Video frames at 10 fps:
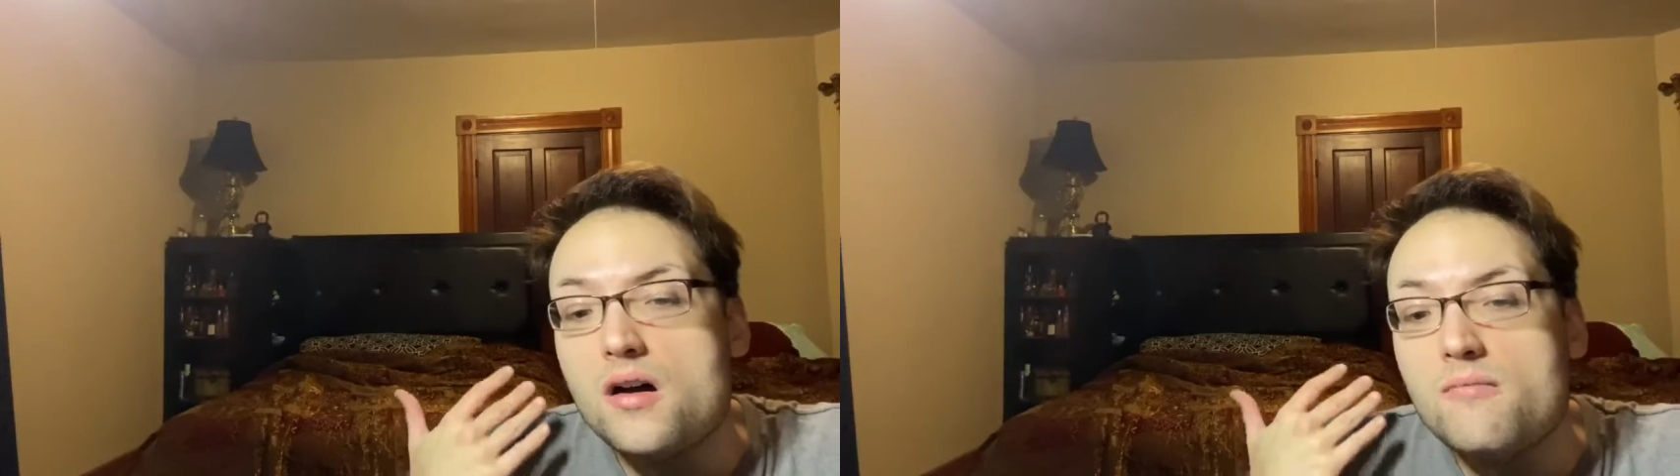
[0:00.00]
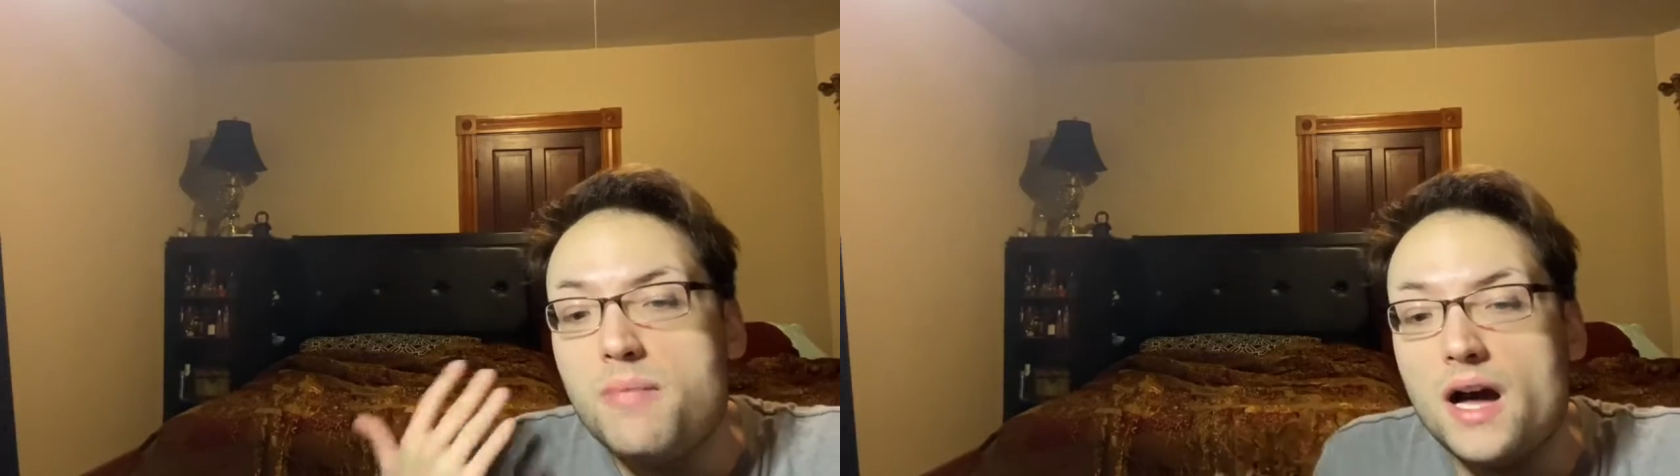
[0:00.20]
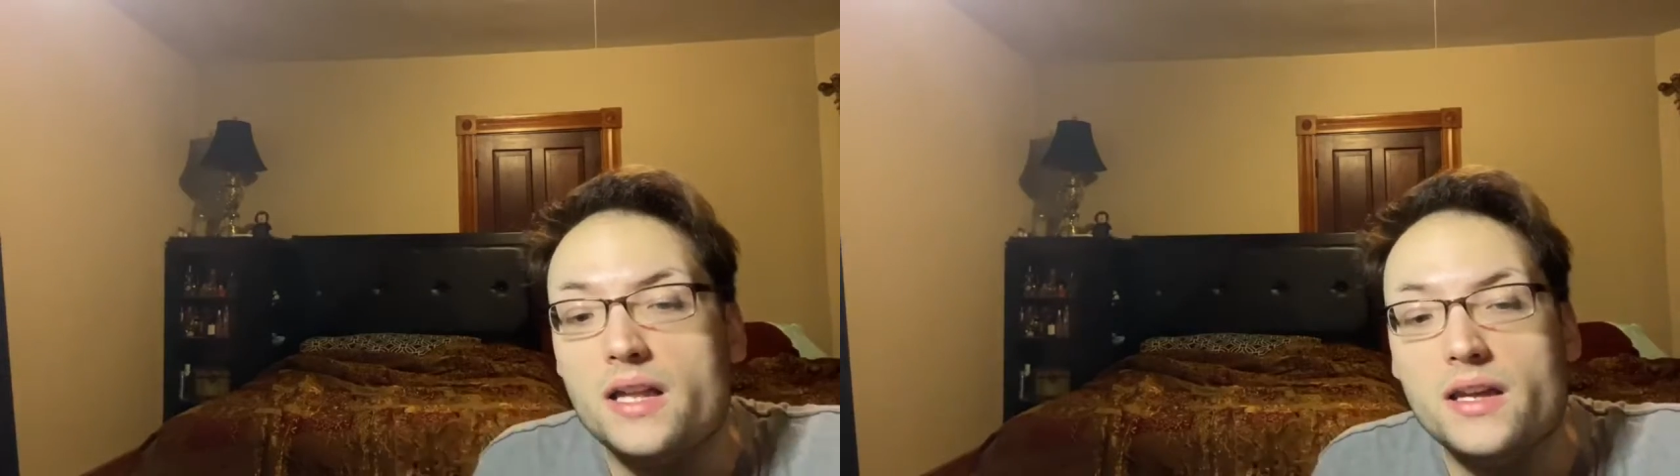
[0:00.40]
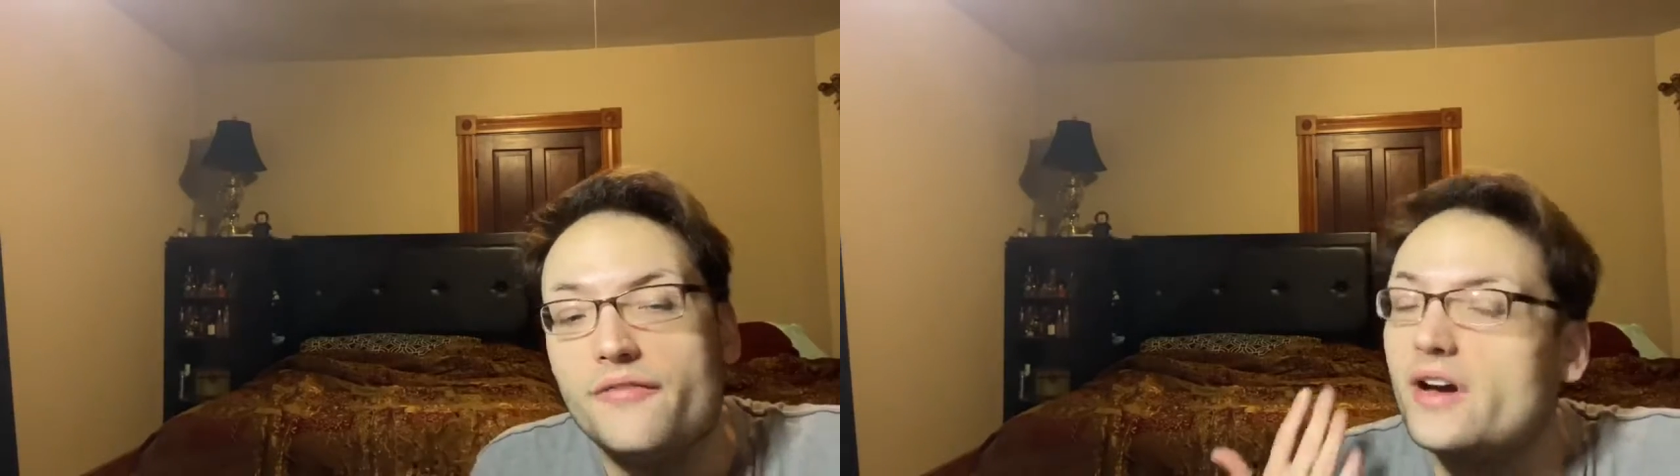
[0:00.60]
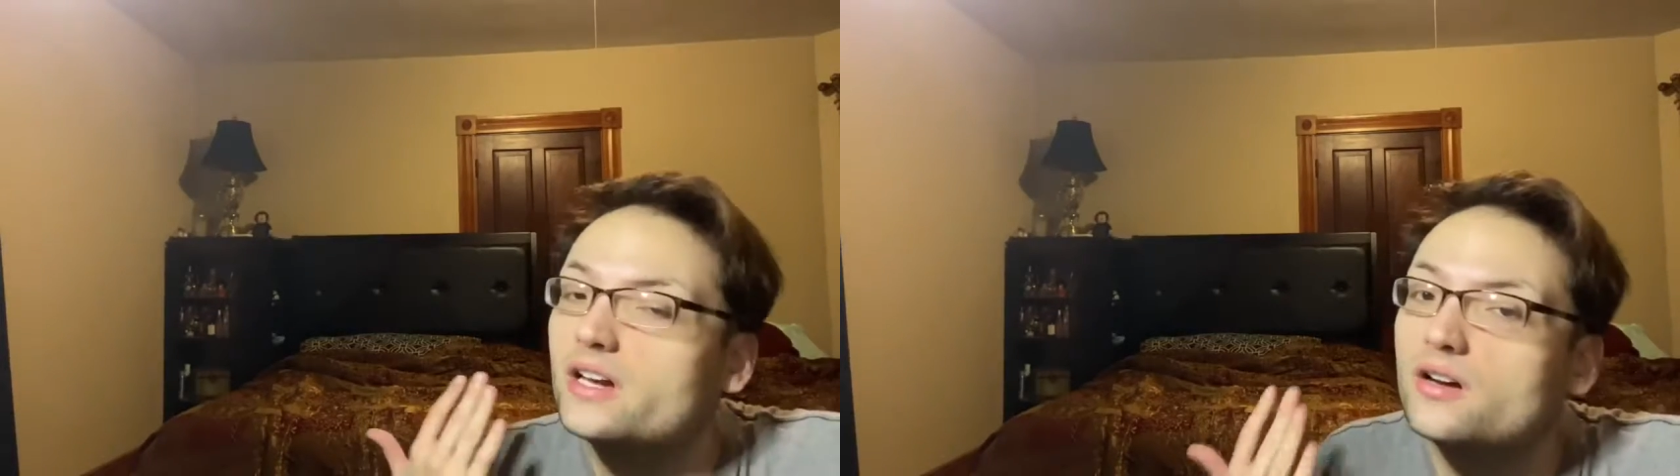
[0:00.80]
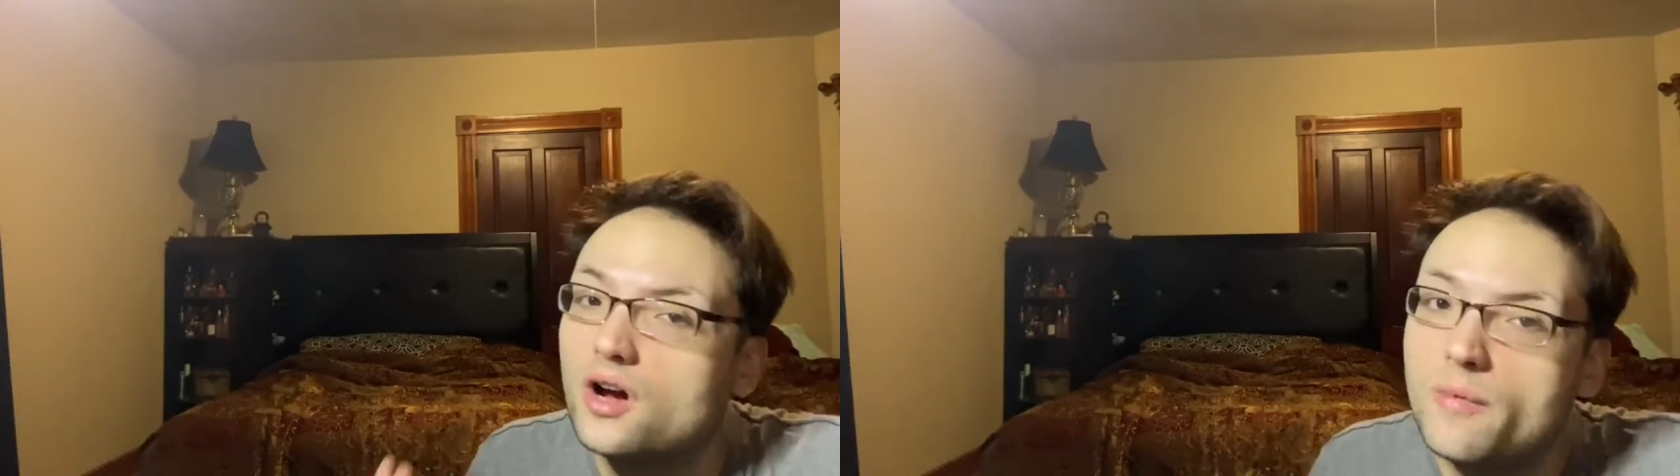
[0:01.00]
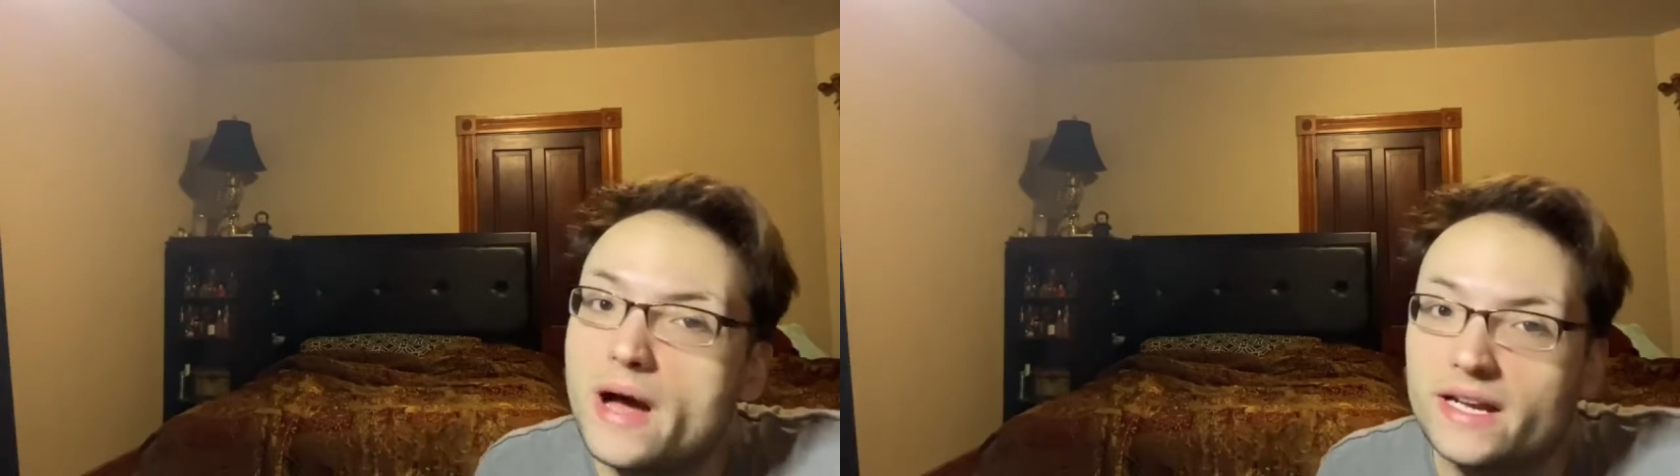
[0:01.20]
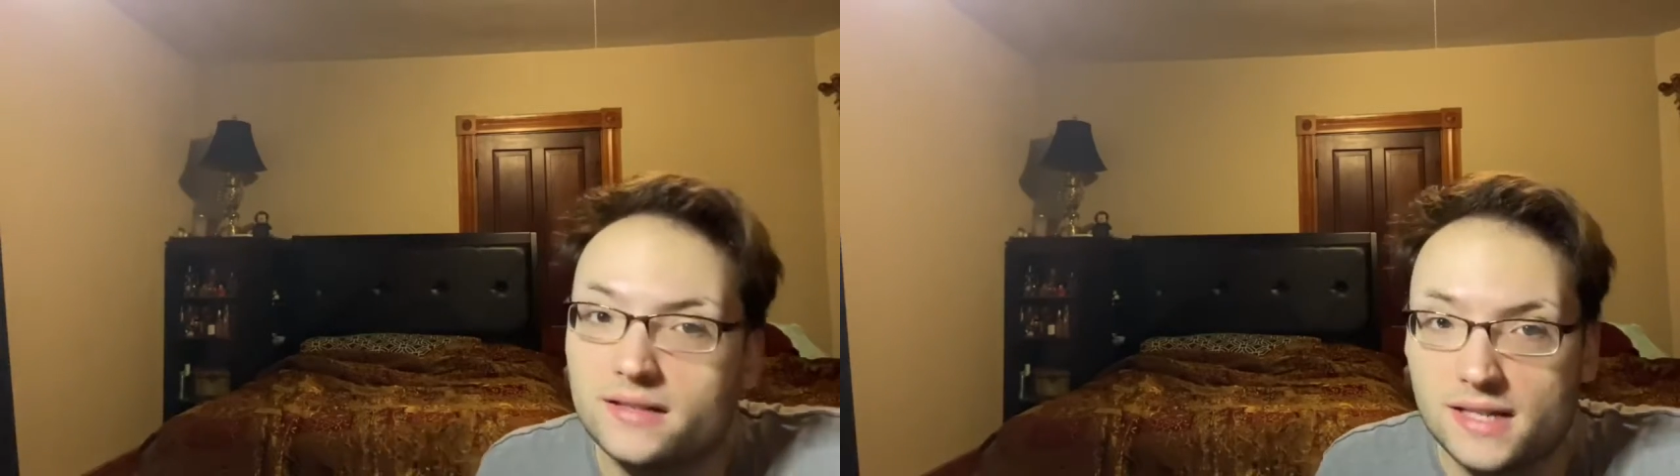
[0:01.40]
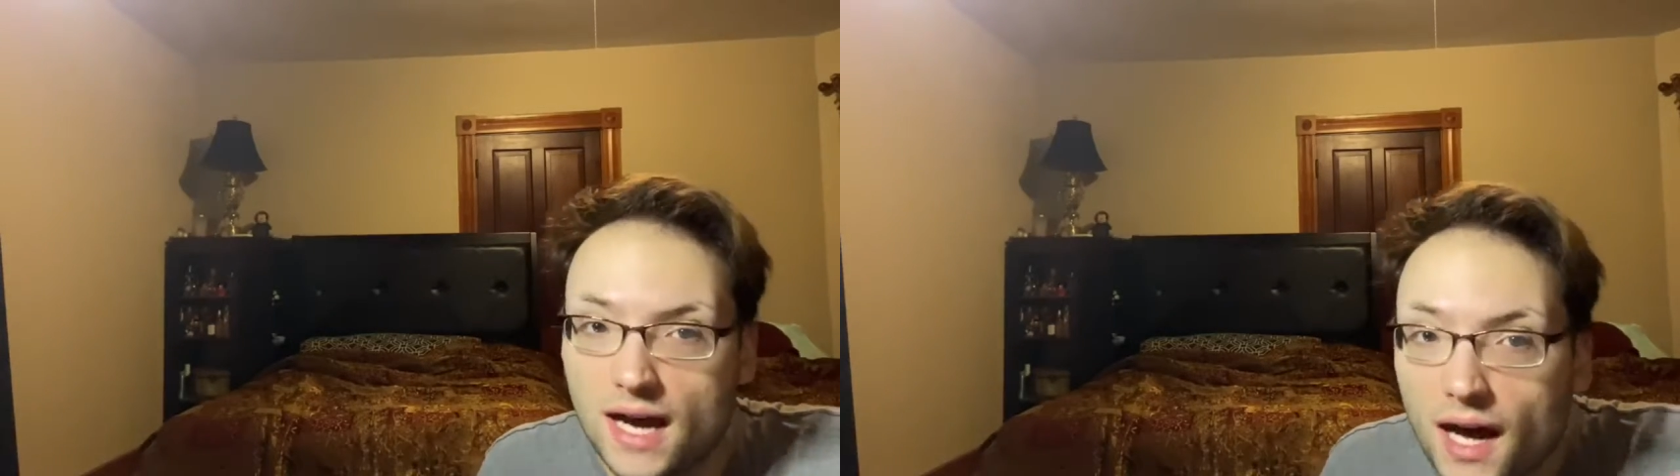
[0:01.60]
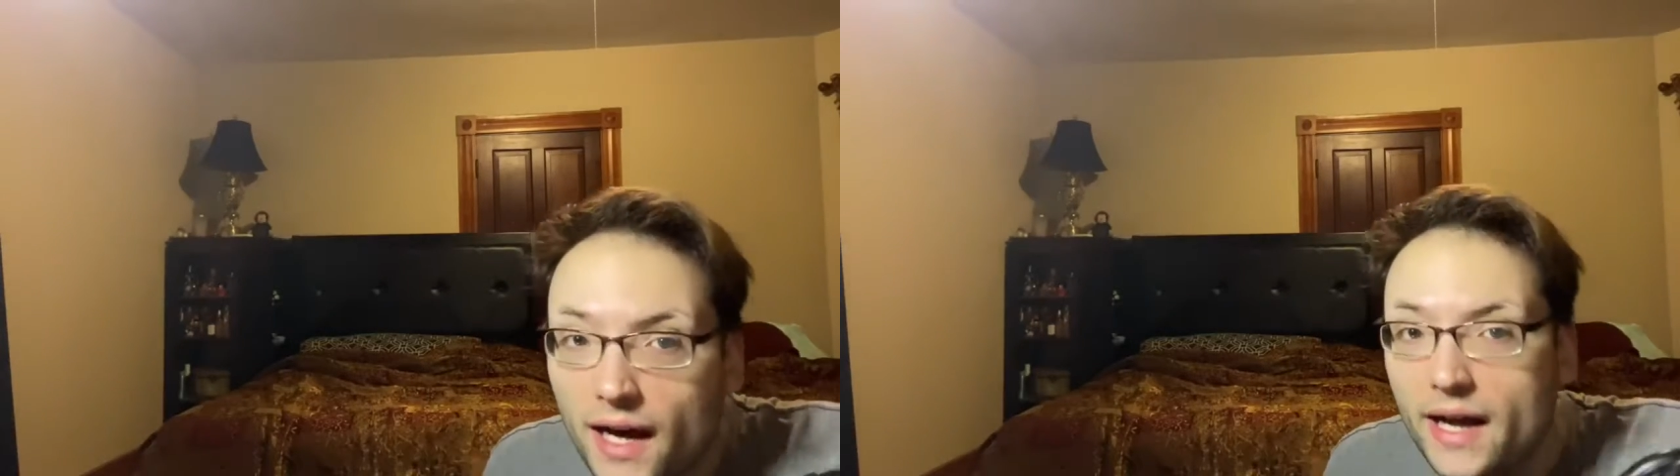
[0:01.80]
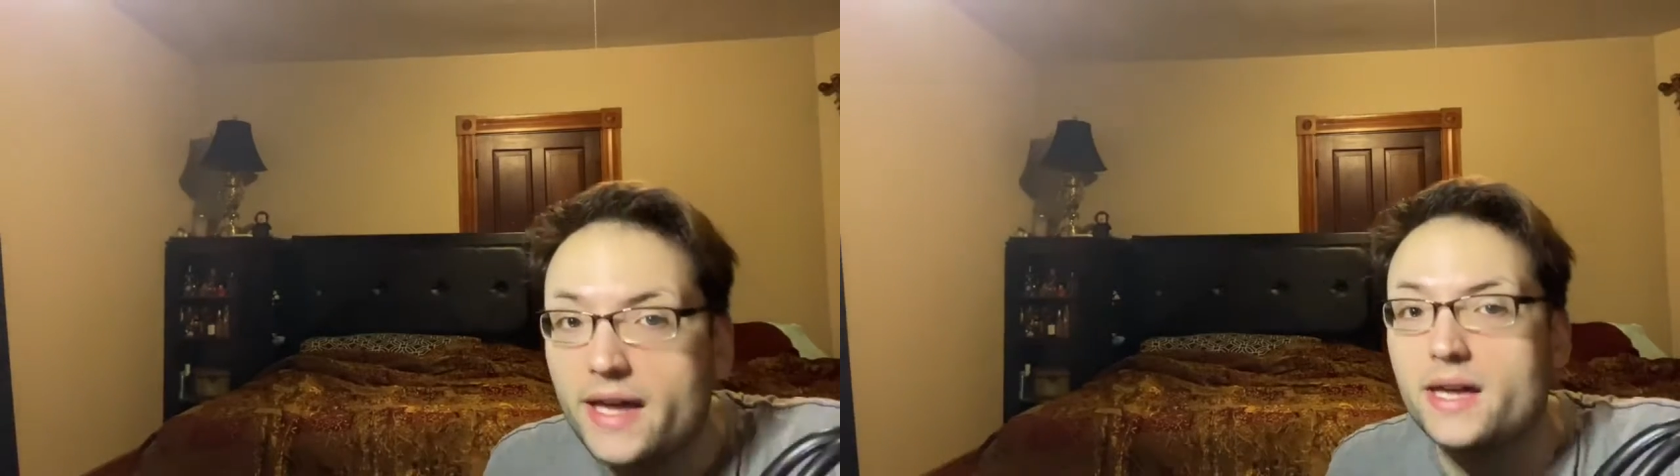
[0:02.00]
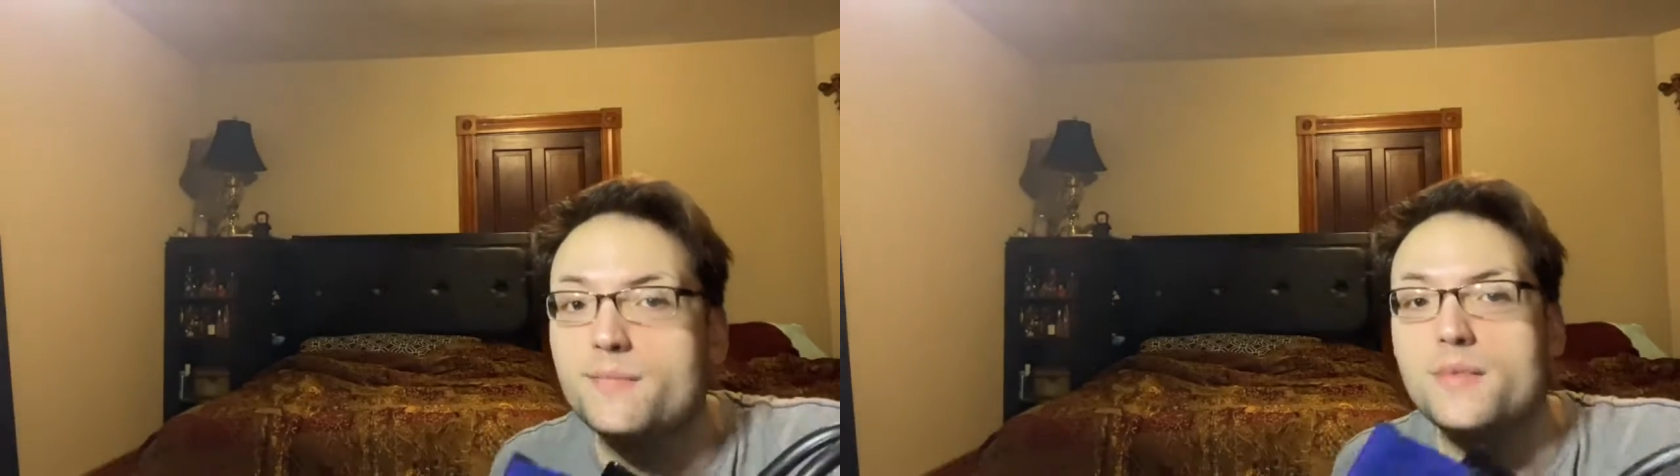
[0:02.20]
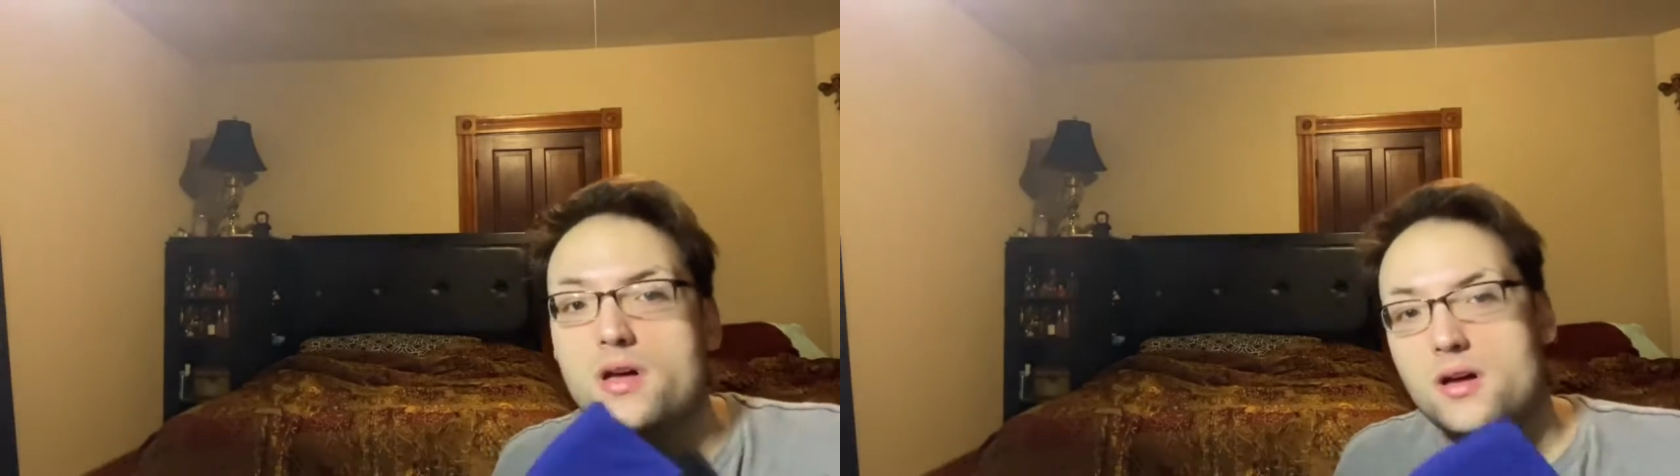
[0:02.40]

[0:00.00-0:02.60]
But if I could go back in time,